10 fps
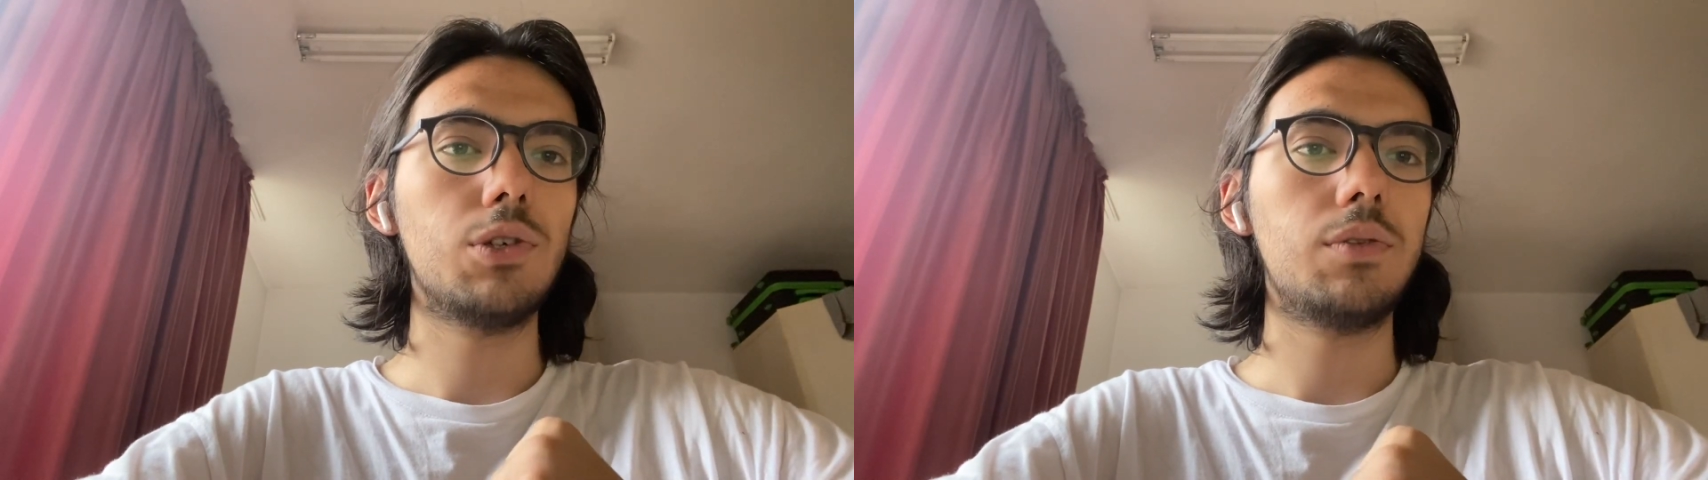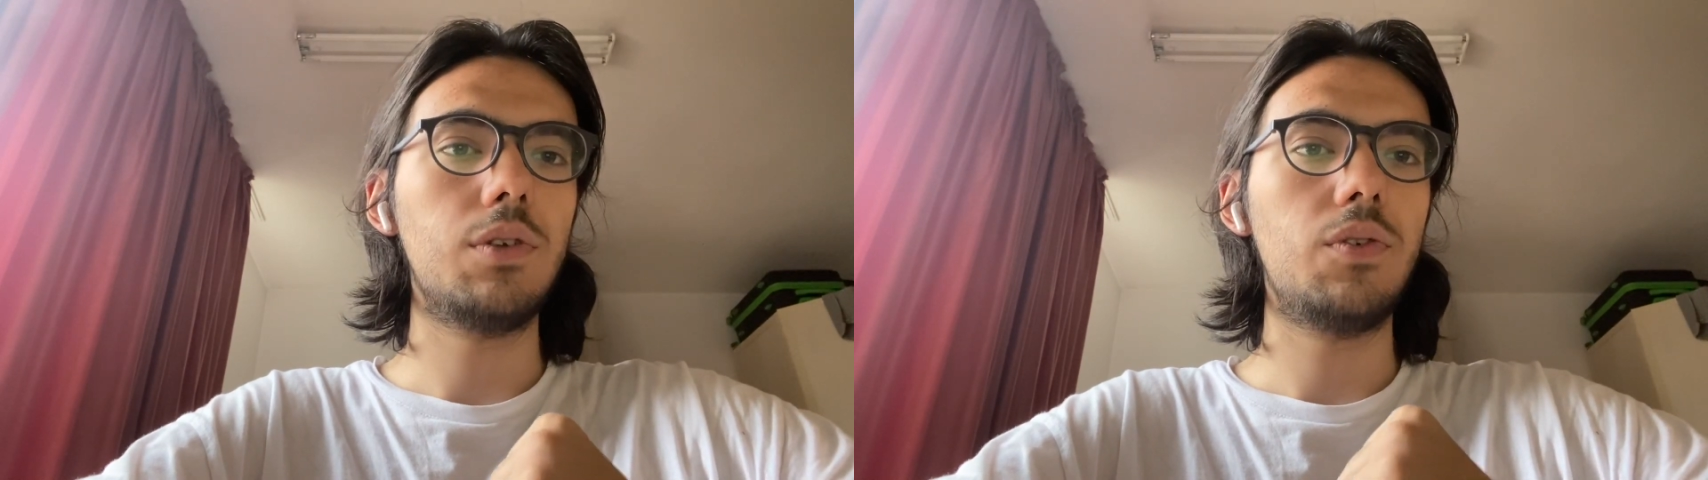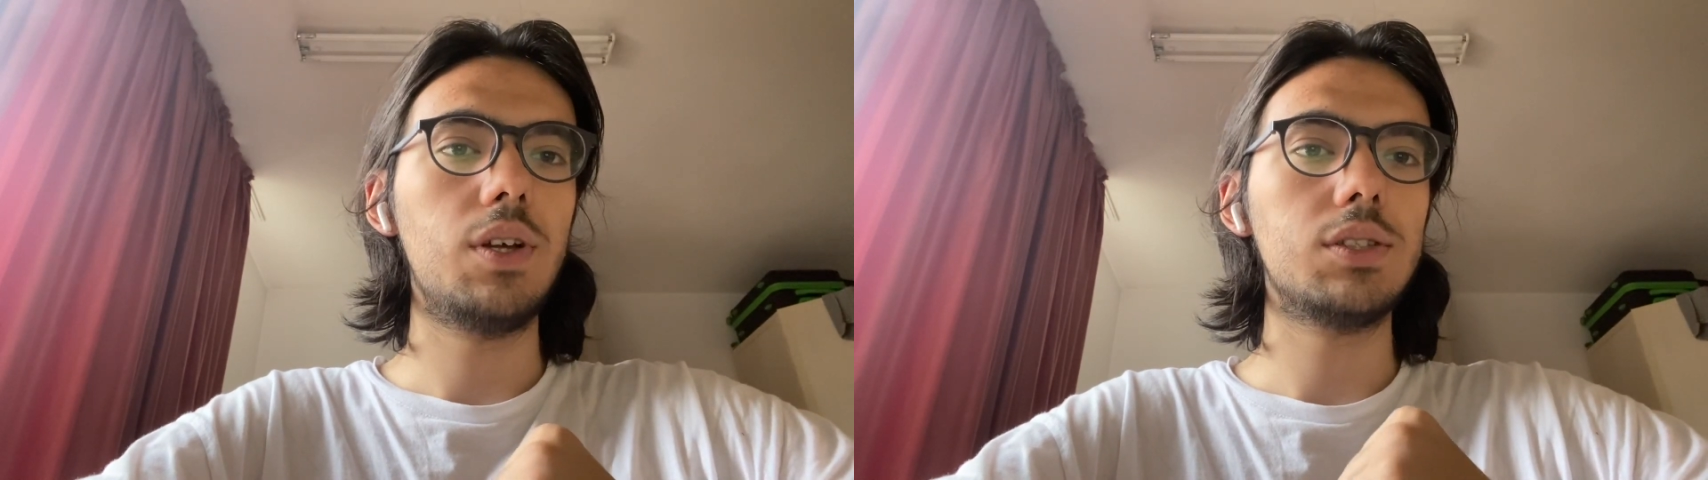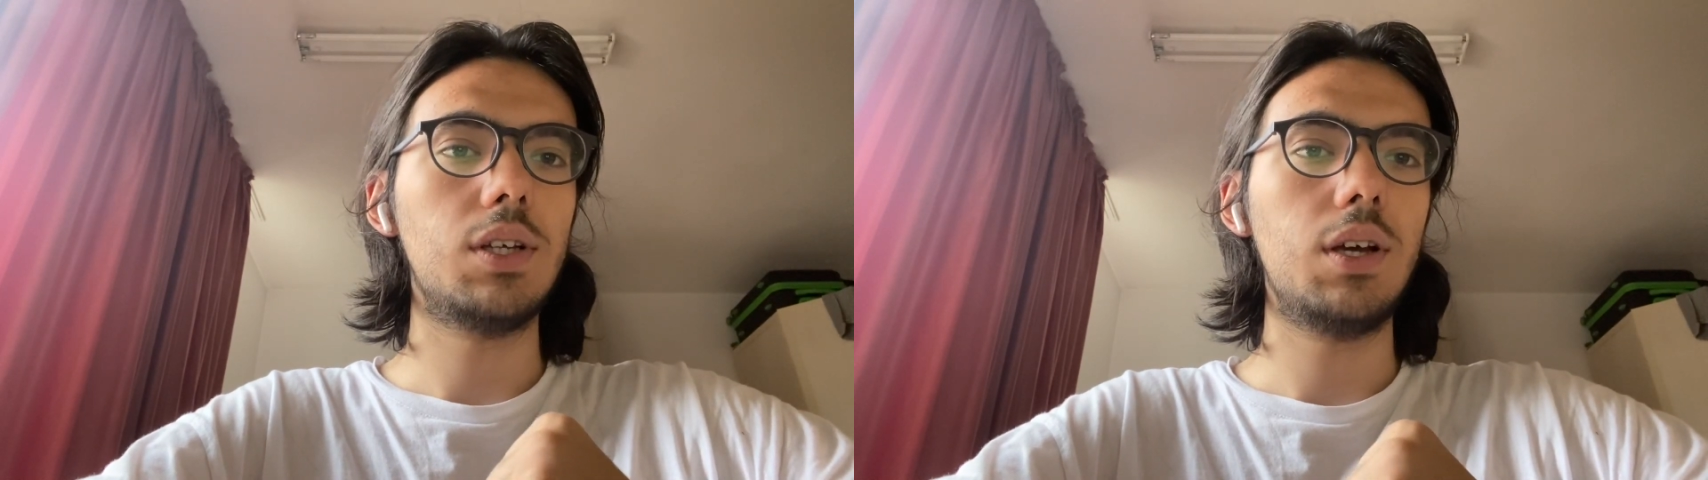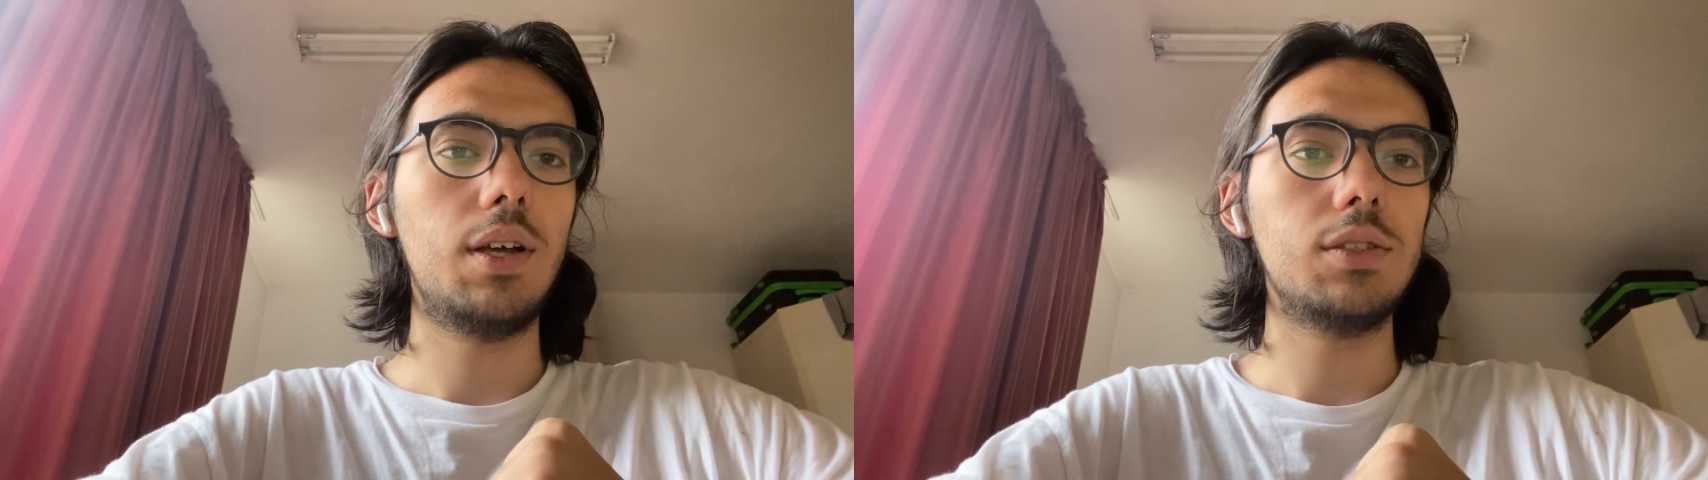different
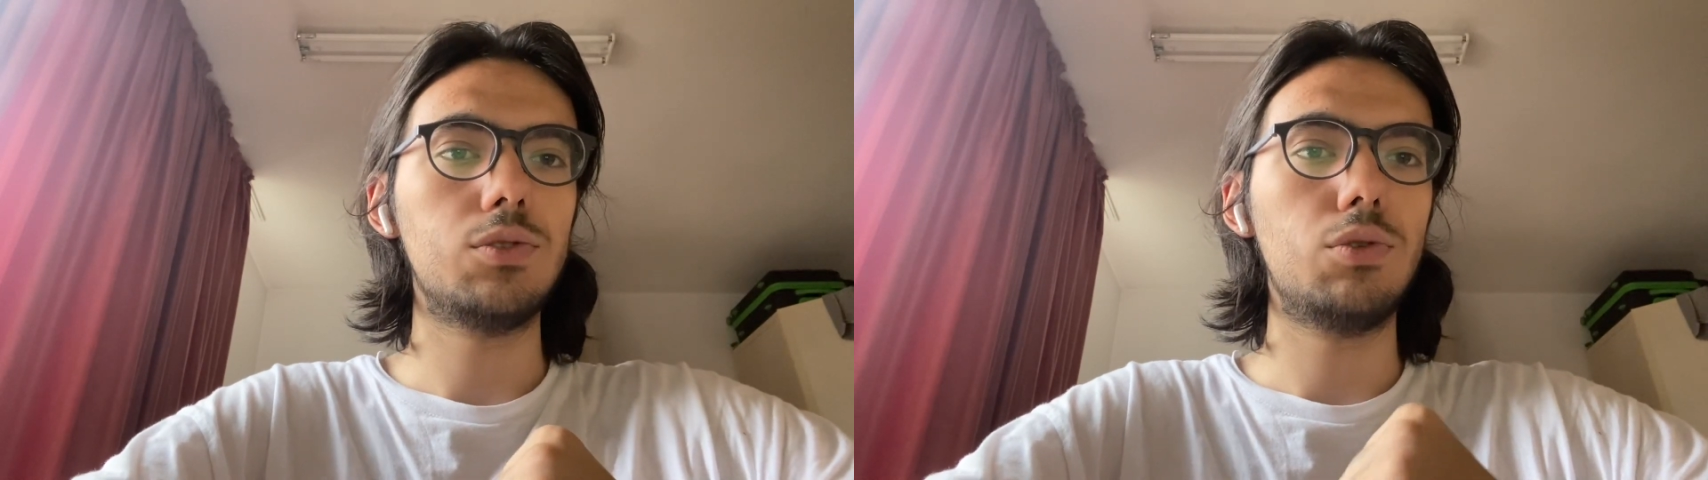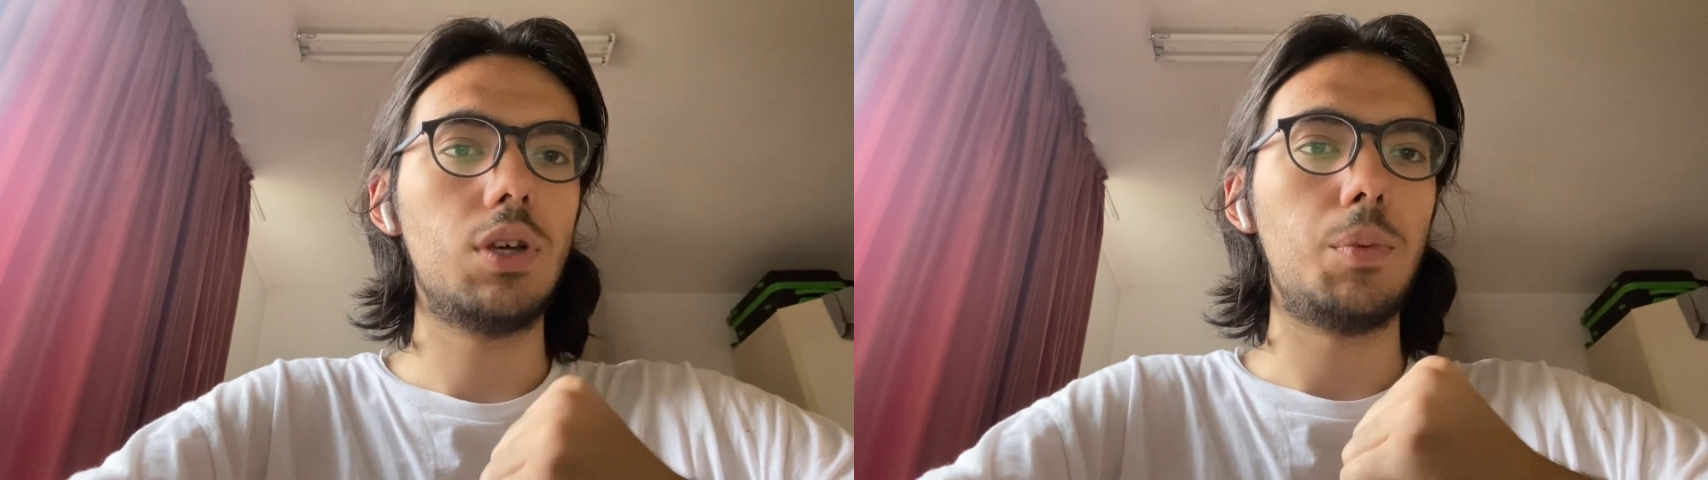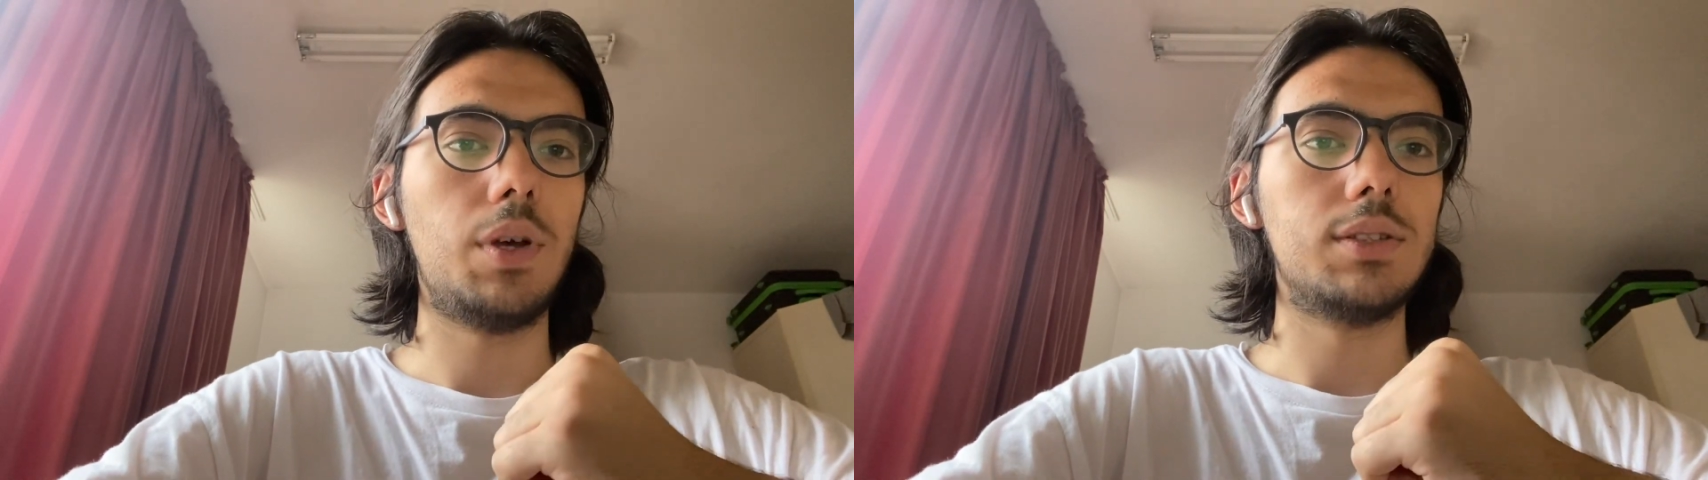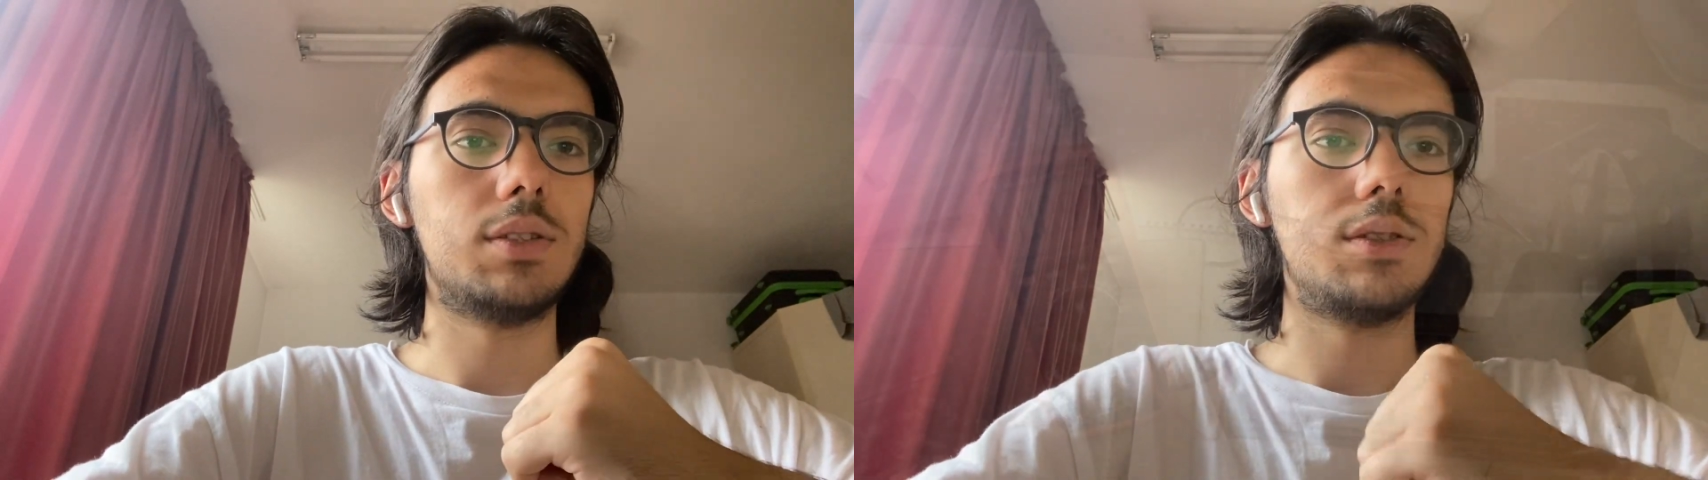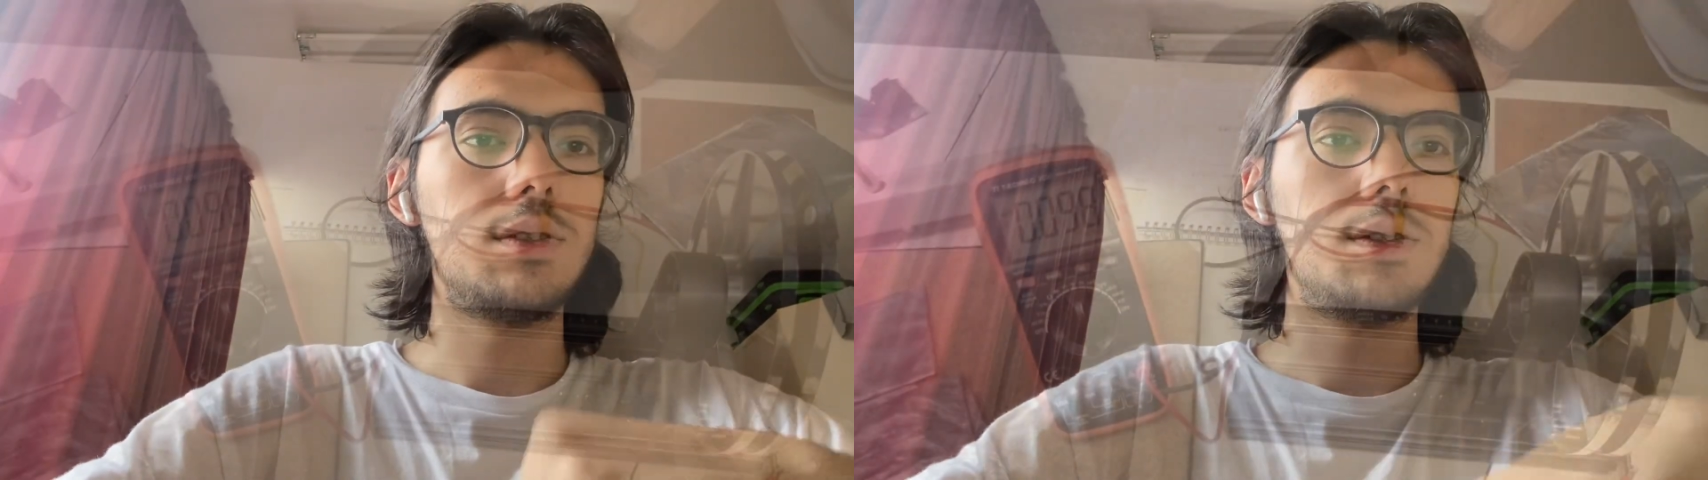areas to the capacitance.